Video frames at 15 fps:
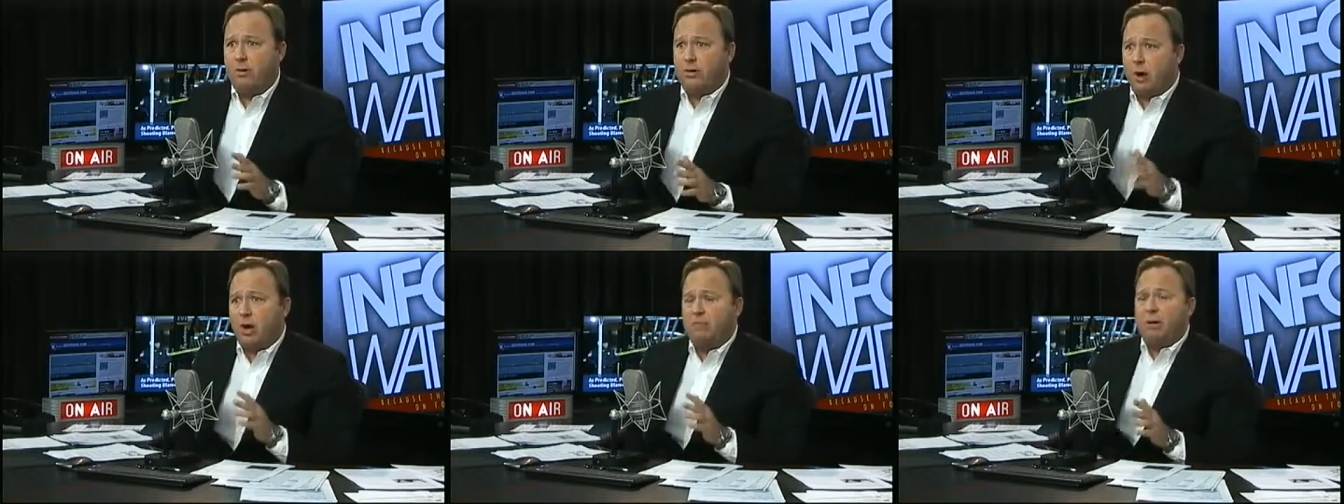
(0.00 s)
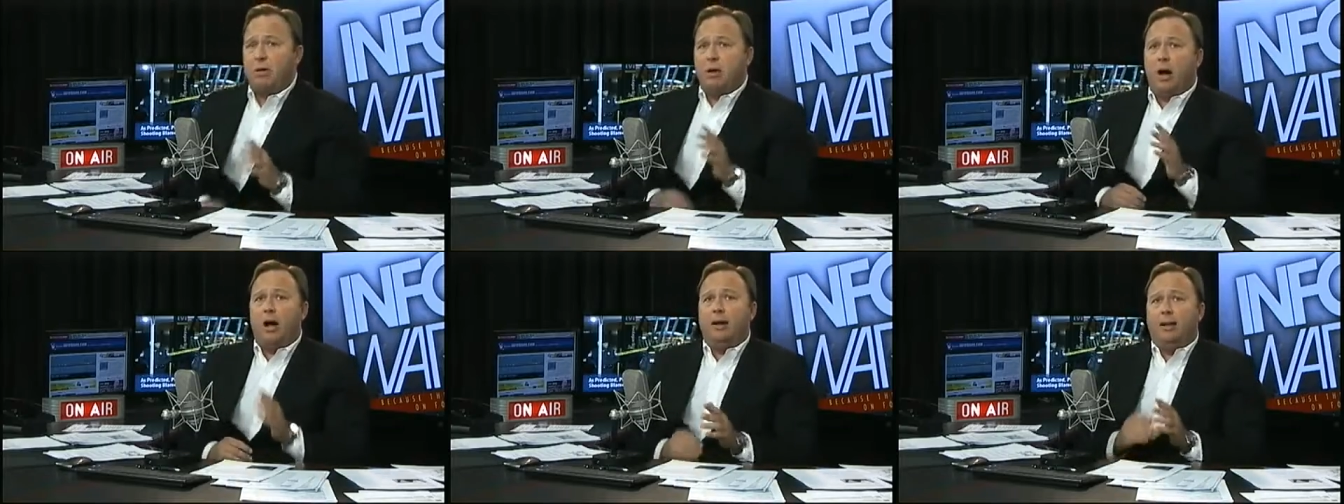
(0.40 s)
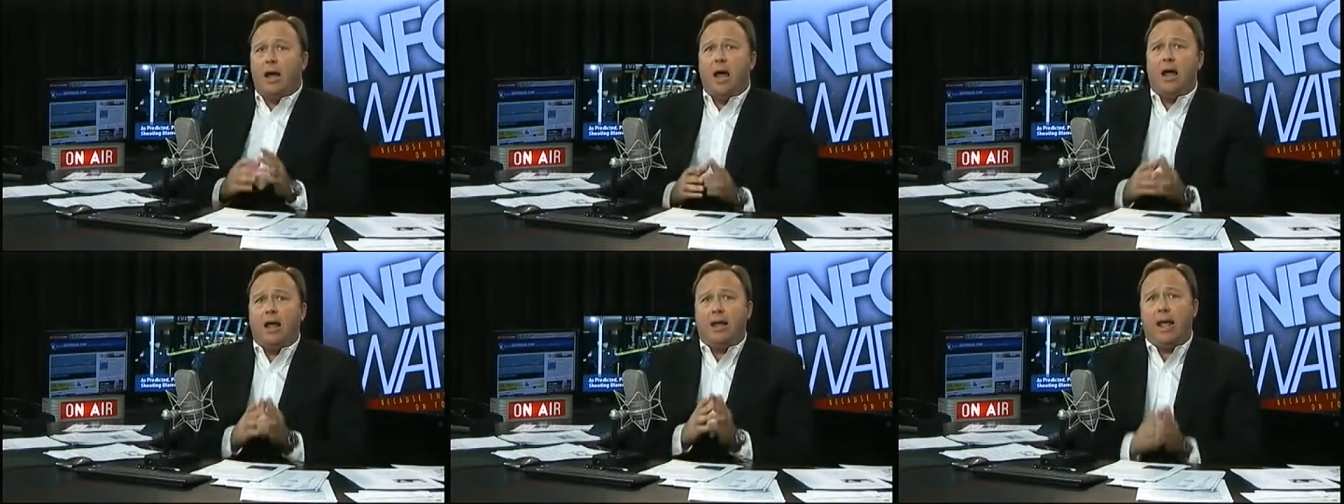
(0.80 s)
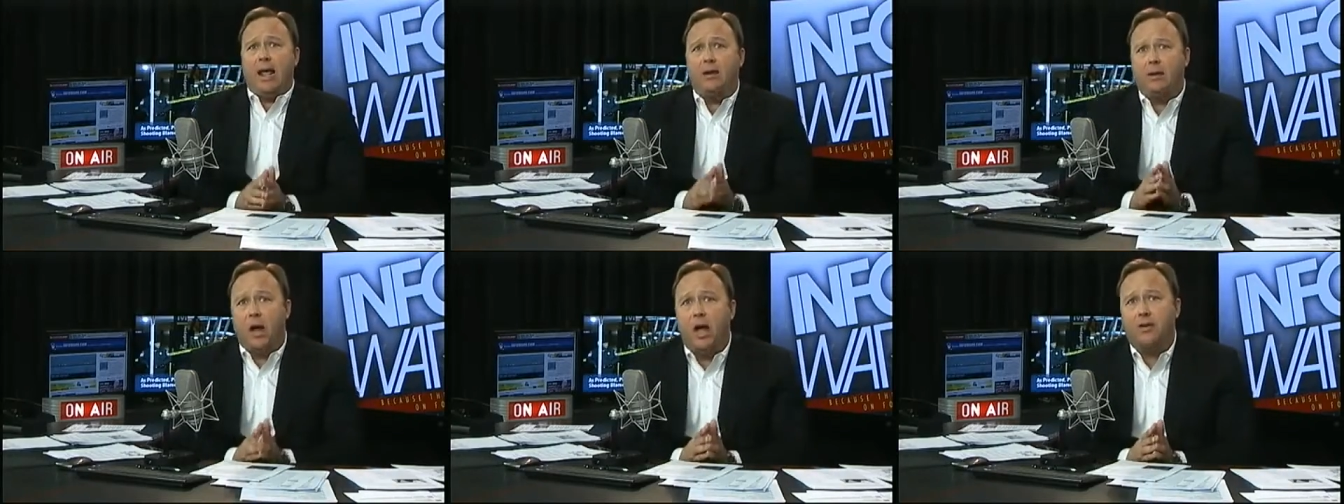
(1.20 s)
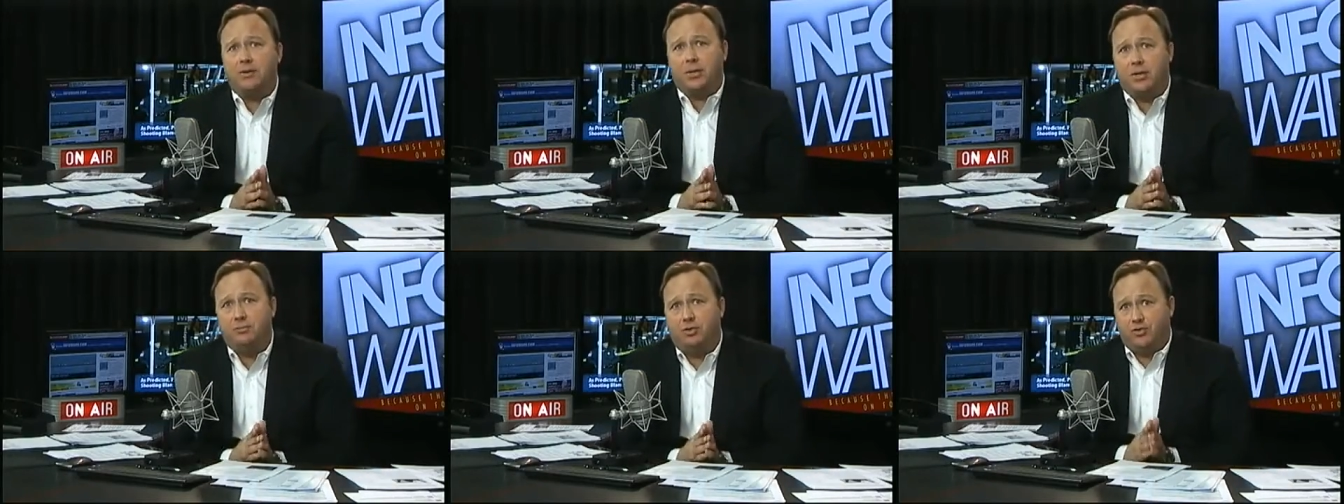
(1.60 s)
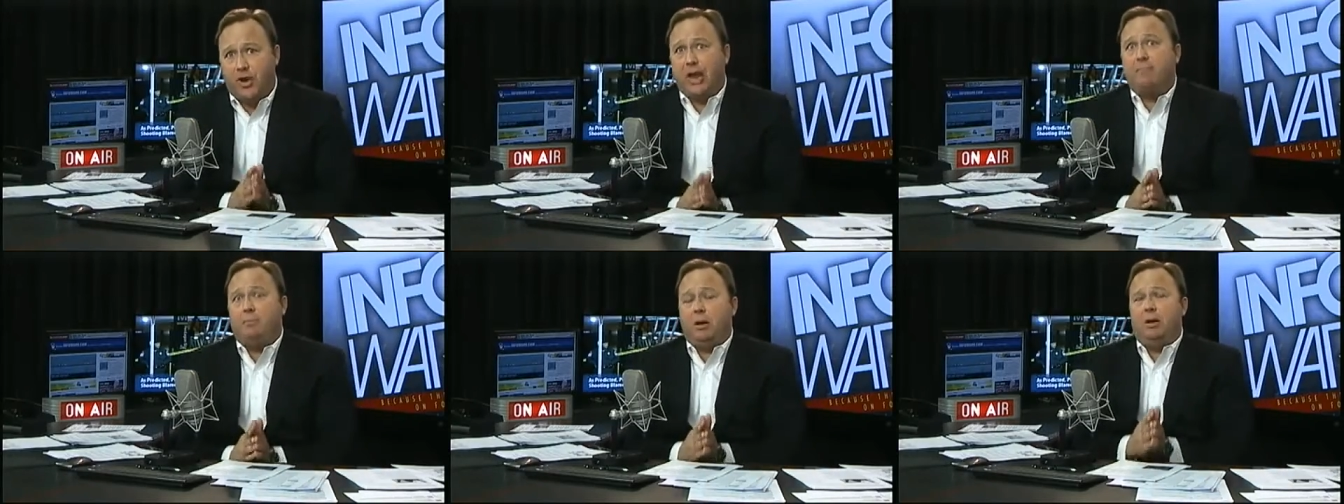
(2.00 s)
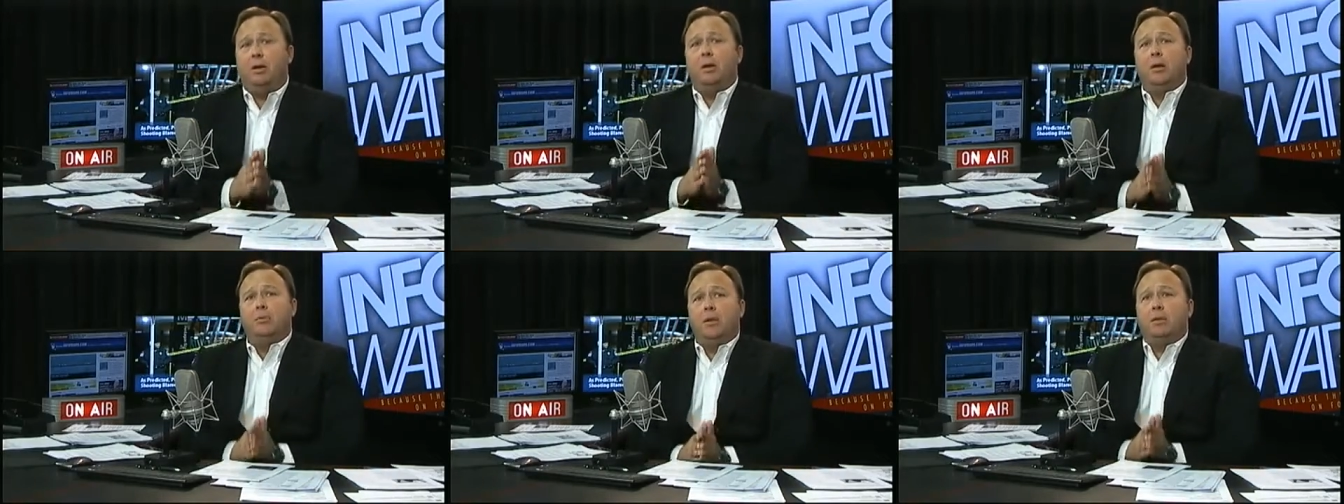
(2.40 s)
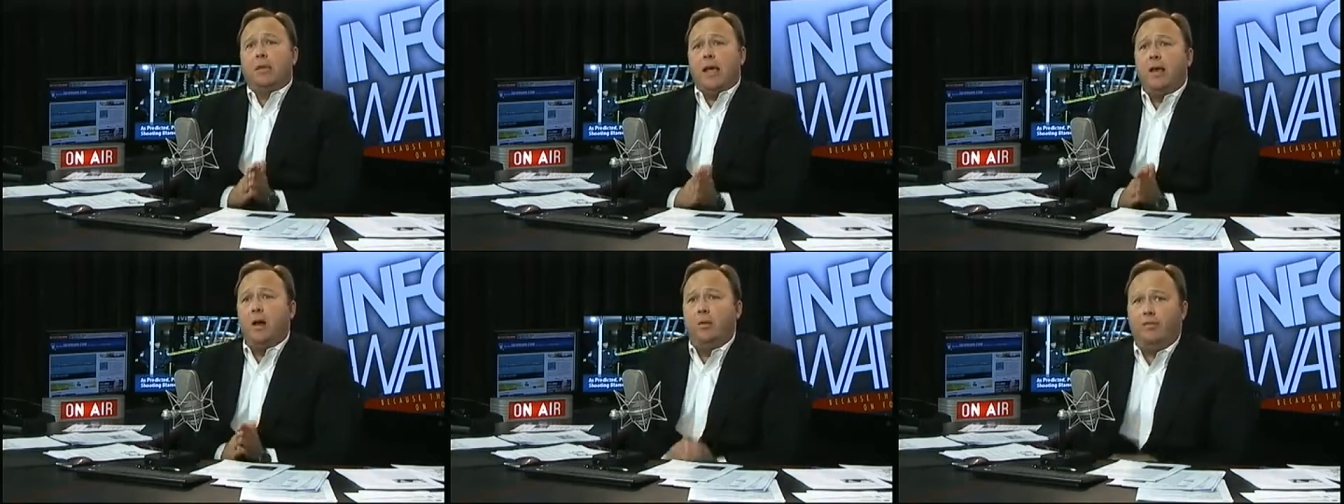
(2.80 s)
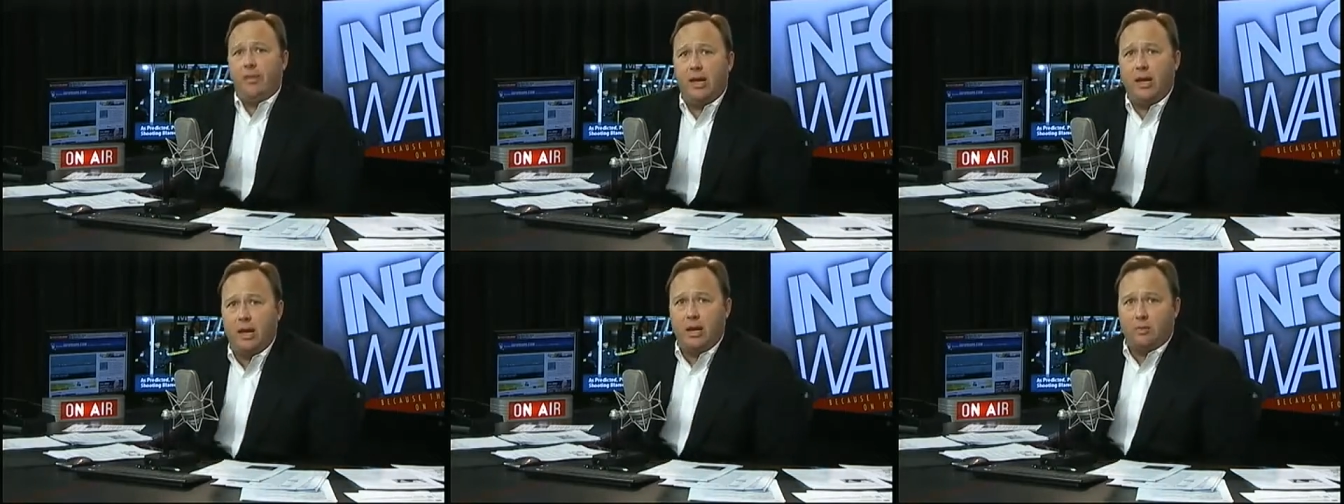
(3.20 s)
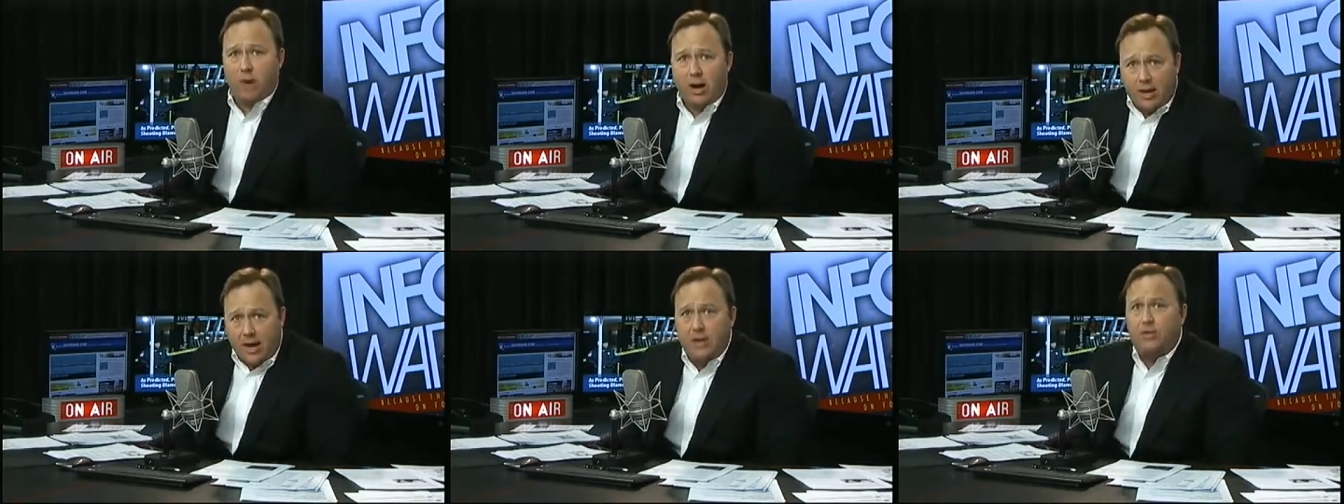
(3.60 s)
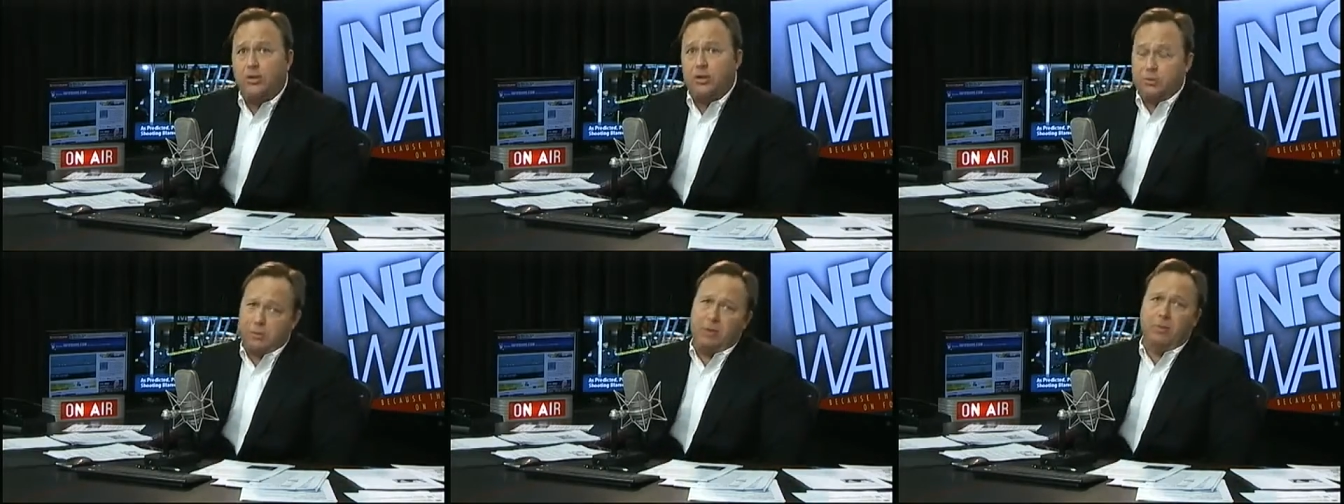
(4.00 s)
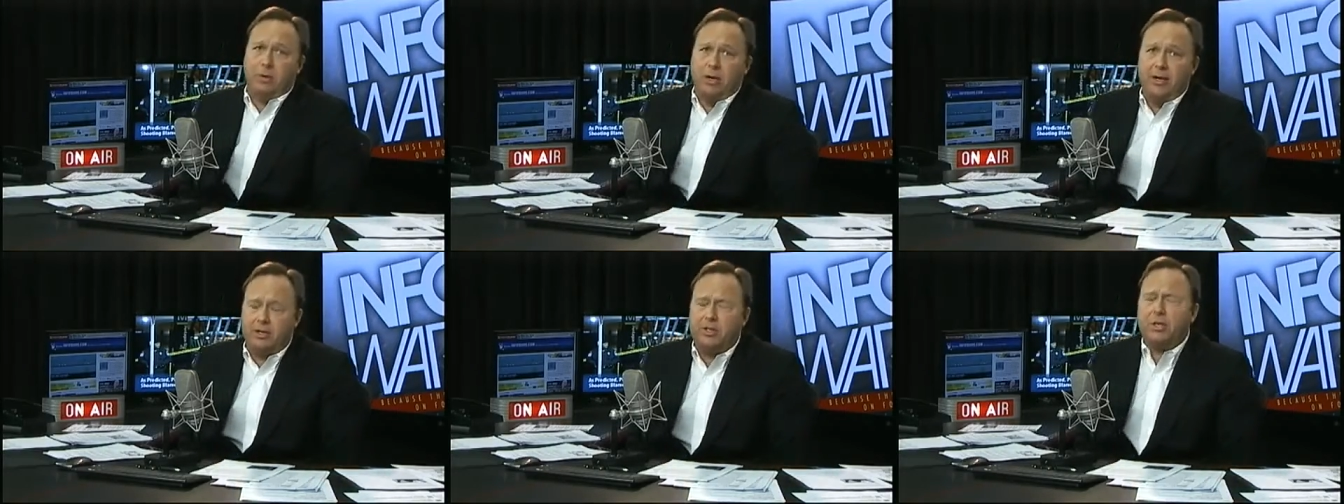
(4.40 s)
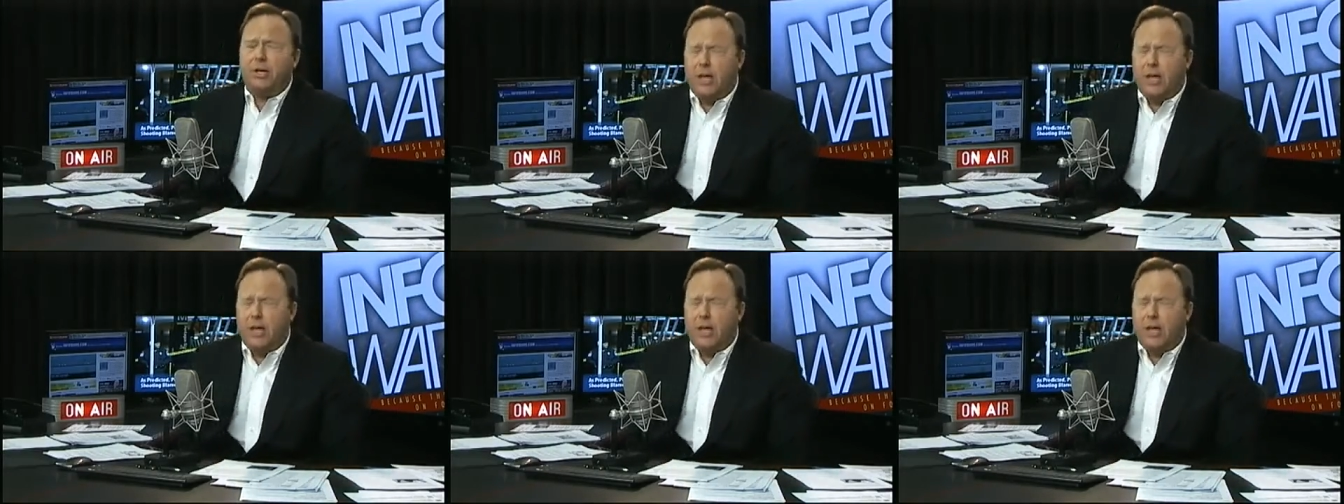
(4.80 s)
who's already been caught lying ad nauseum statement that they don't think any radiation's been released.